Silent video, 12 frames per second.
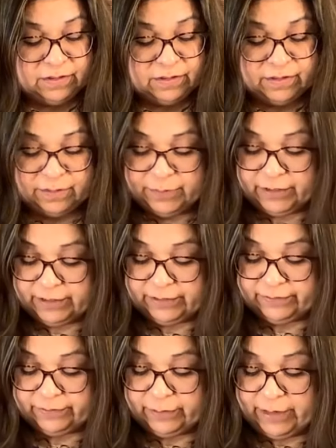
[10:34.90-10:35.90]
the book.
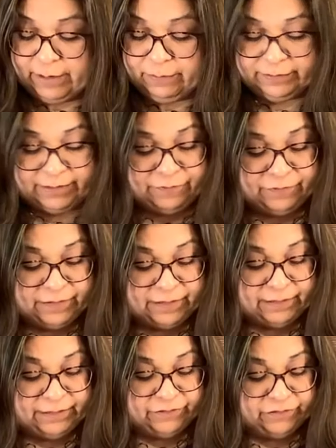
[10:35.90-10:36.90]
So I will
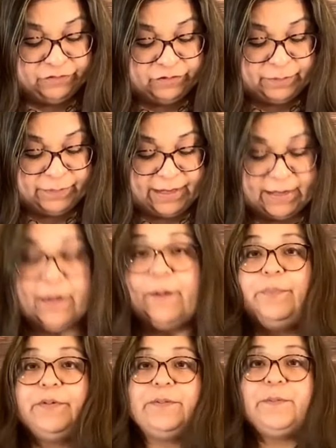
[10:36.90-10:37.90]
definitely just trim that
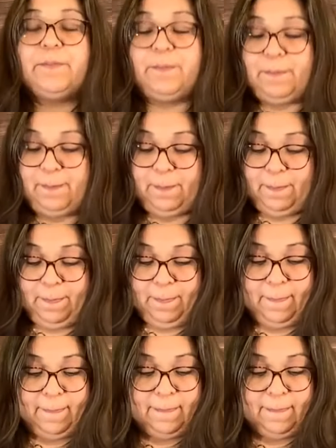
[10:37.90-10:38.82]
up. I'm